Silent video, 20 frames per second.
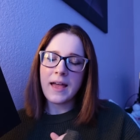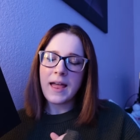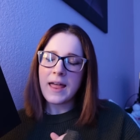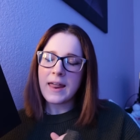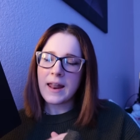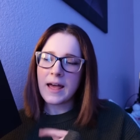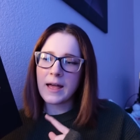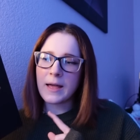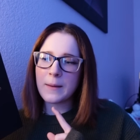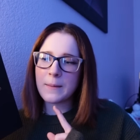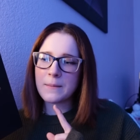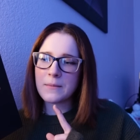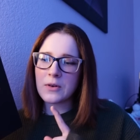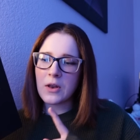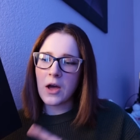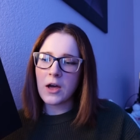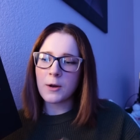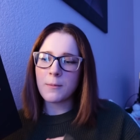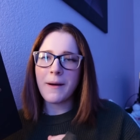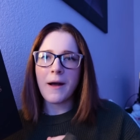and I'm
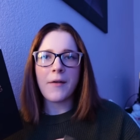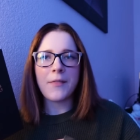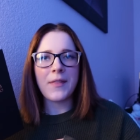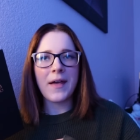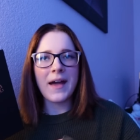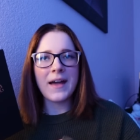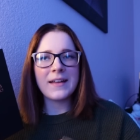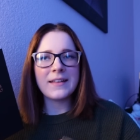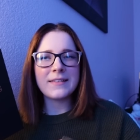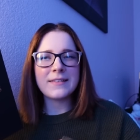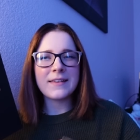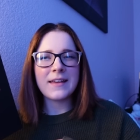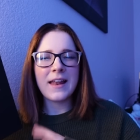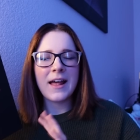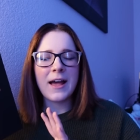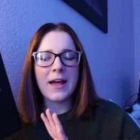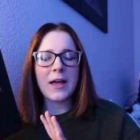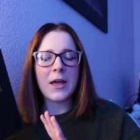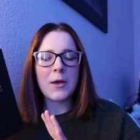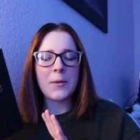not about that and
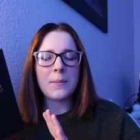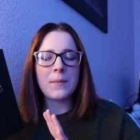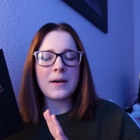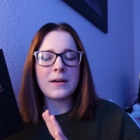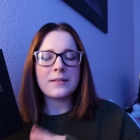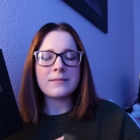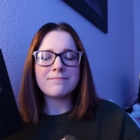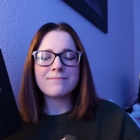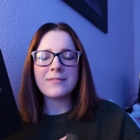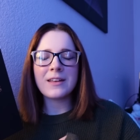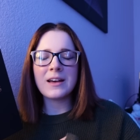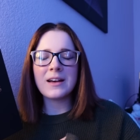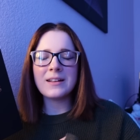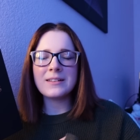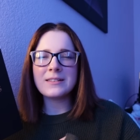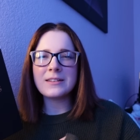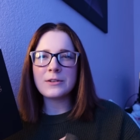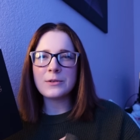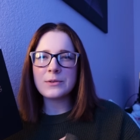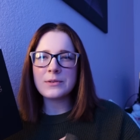I'm a
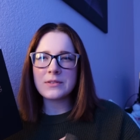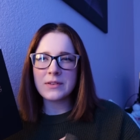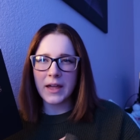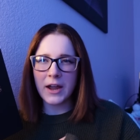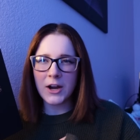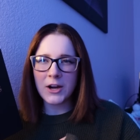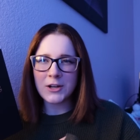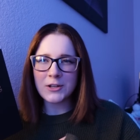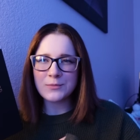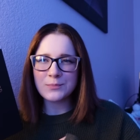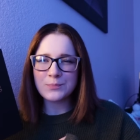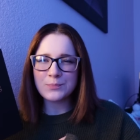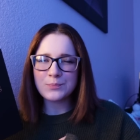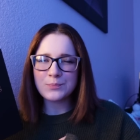little scared